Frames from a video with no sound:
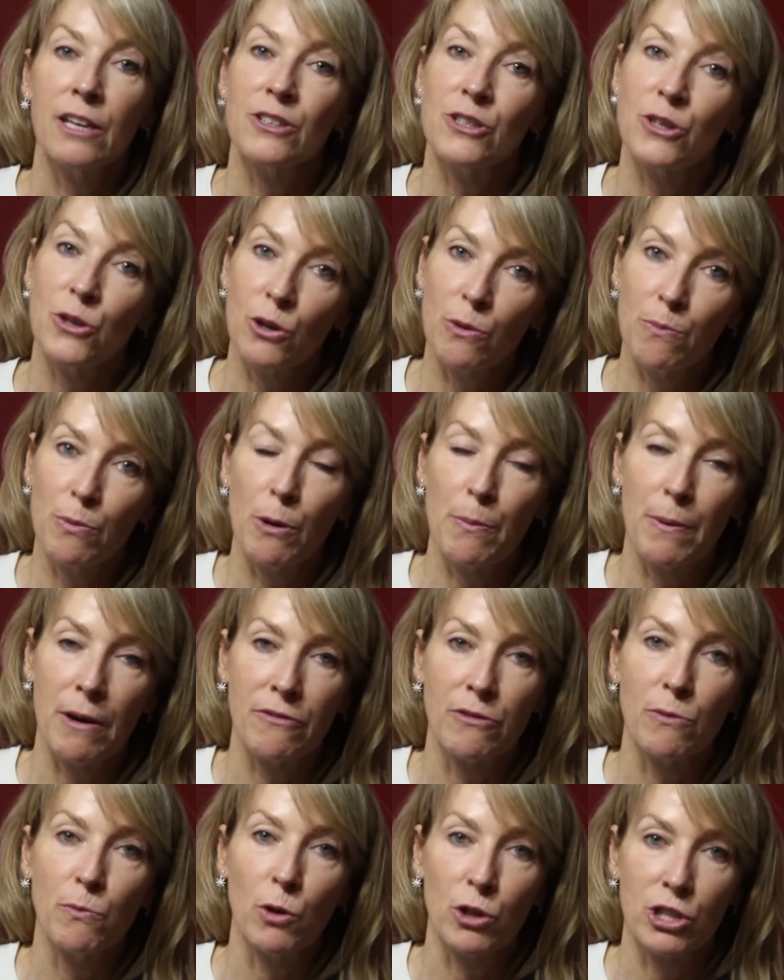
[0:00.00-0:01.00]
So you can pop
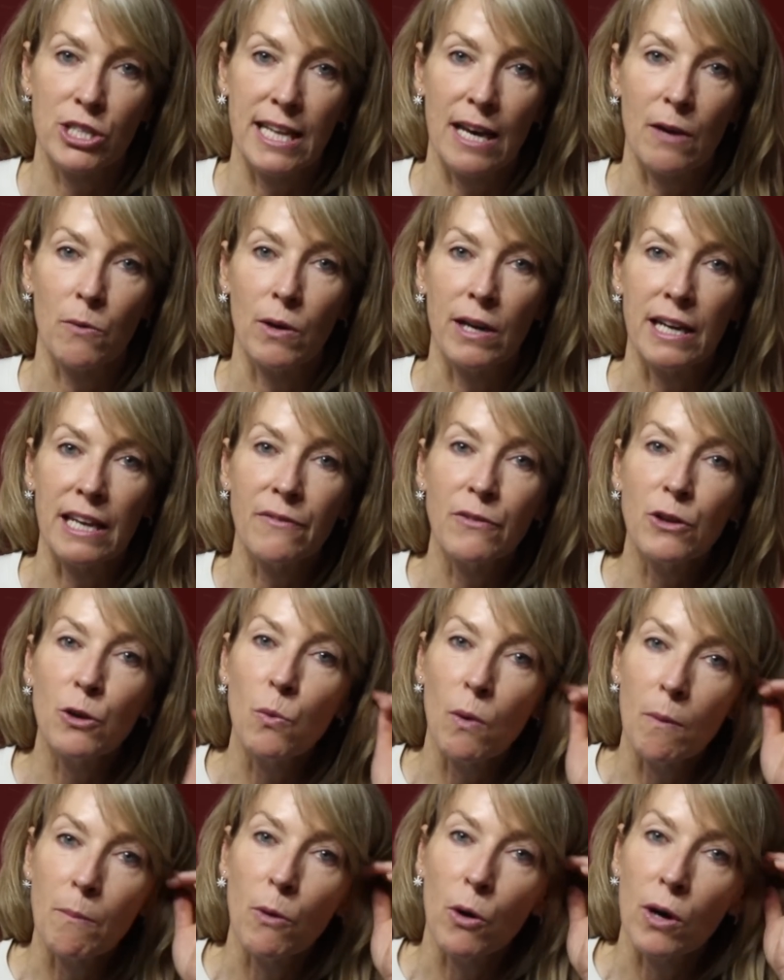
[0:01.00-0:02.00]
over and watch that one if you
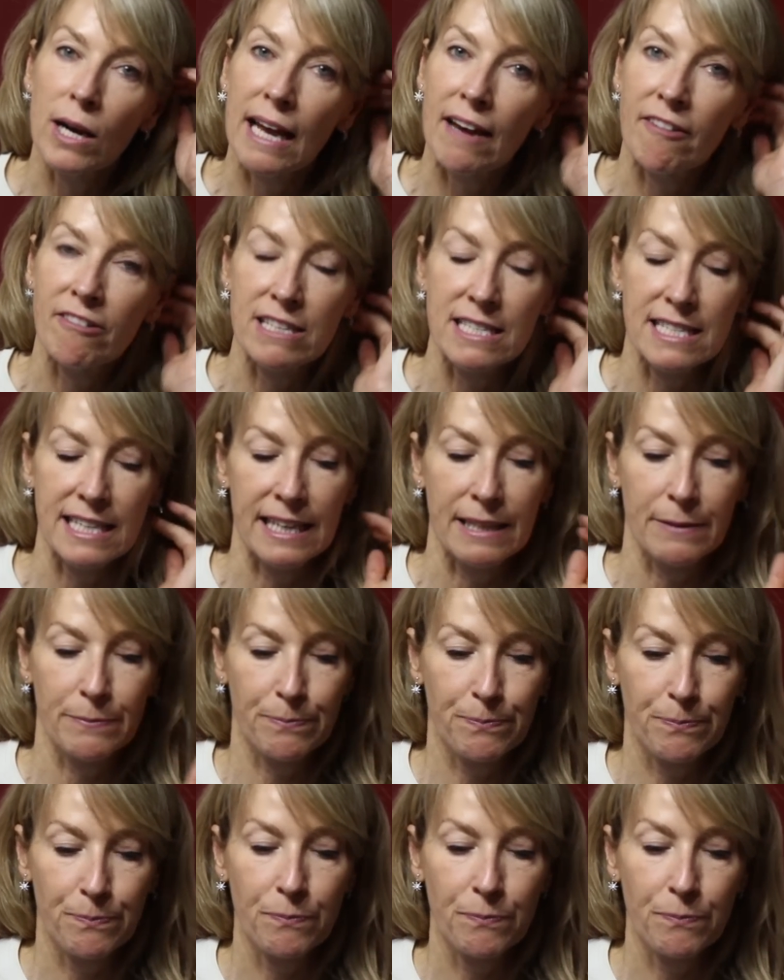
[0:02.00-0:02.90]
want more clarity.